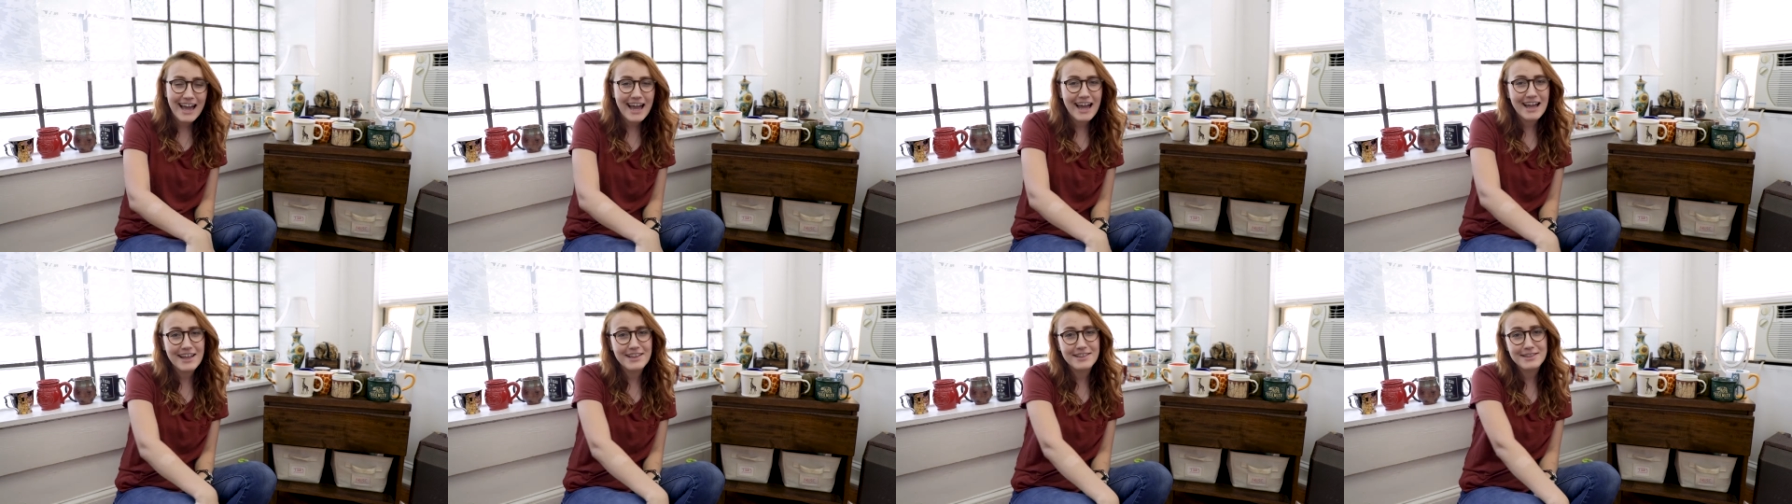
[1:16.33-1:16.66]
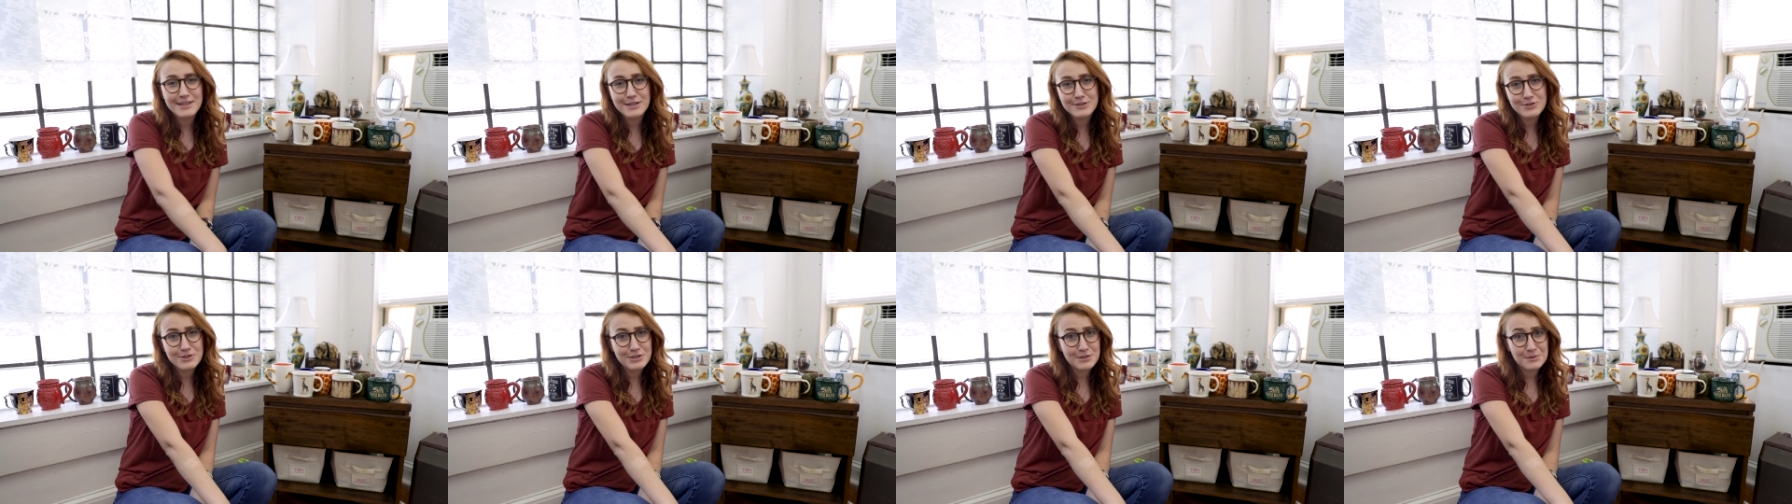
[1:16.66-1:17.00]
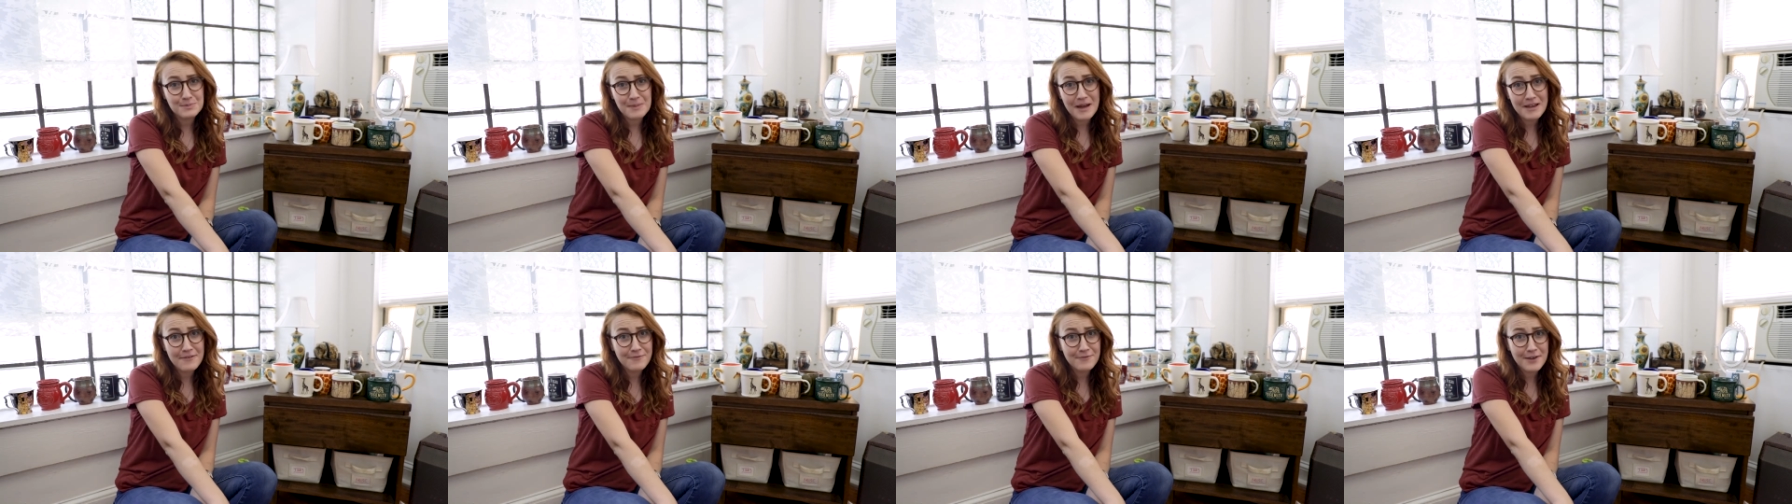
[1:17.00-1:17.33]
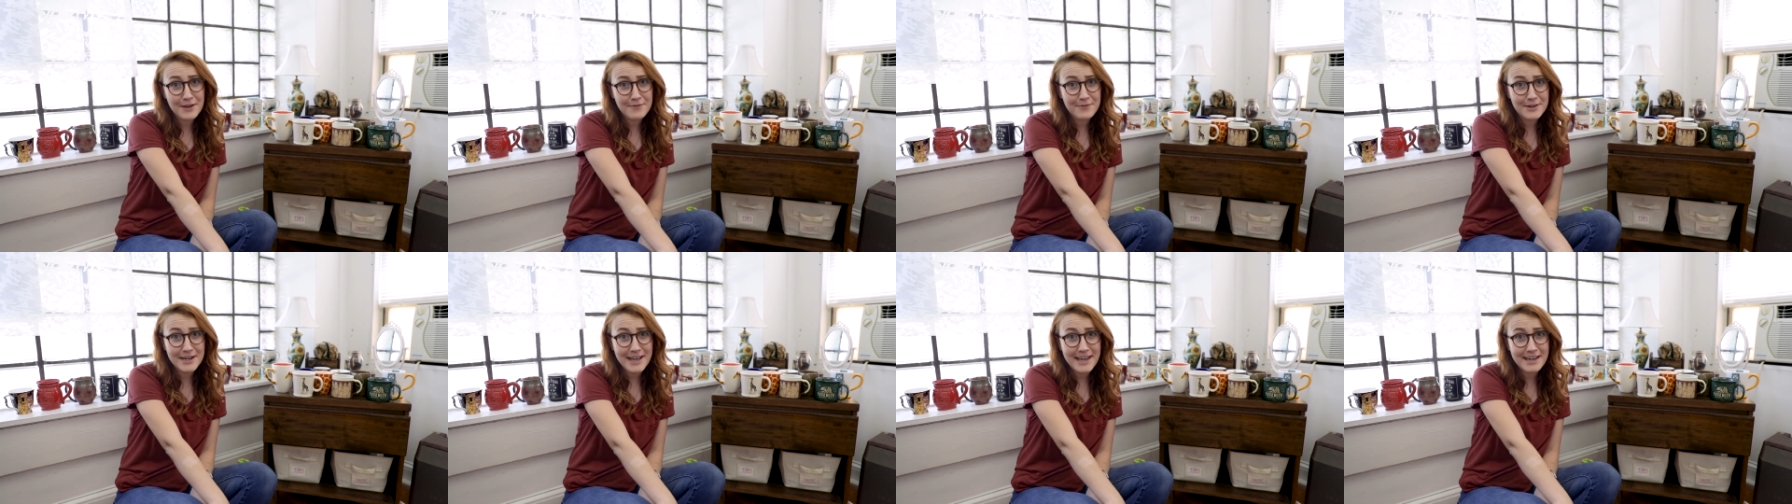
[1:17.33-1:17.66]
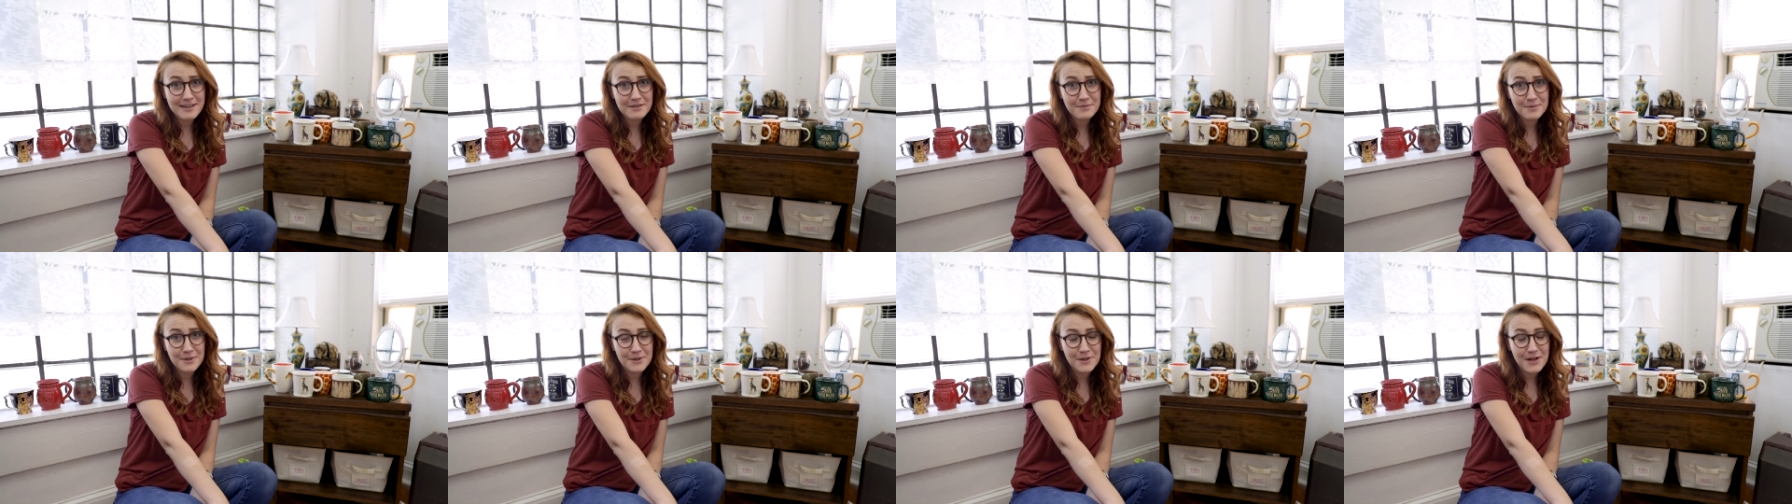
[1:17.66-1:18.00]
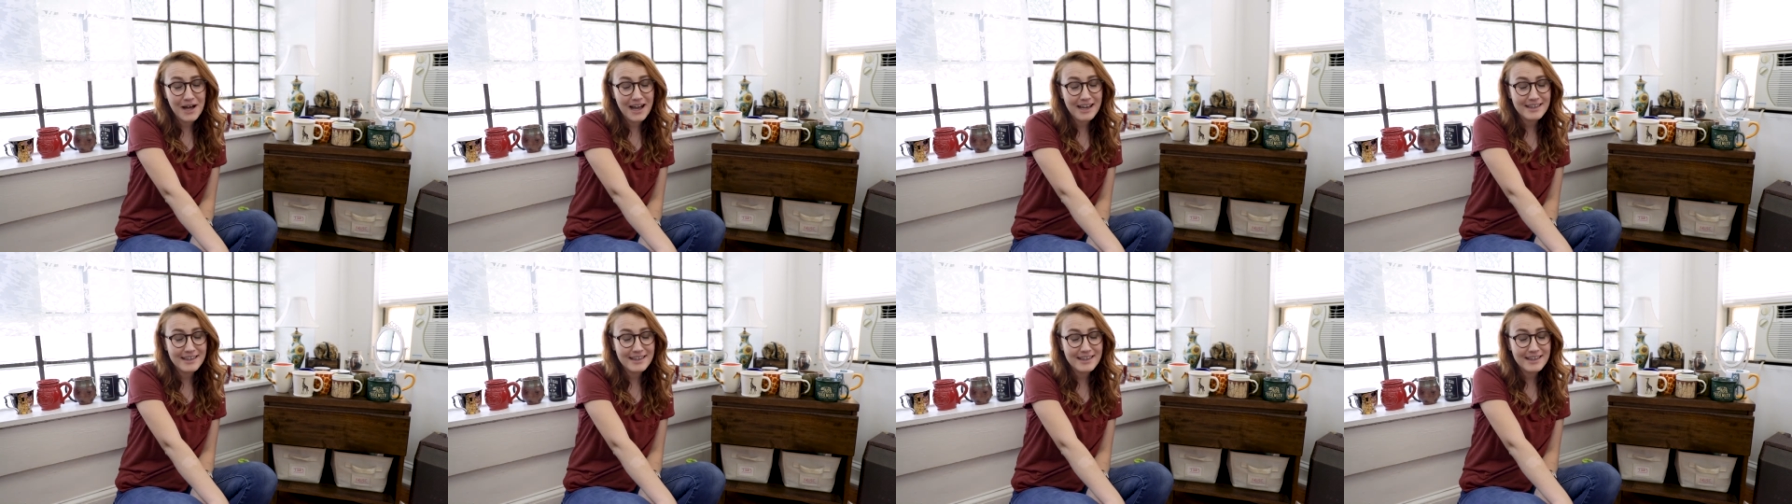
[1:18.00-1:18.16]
and they're just my favorite animal.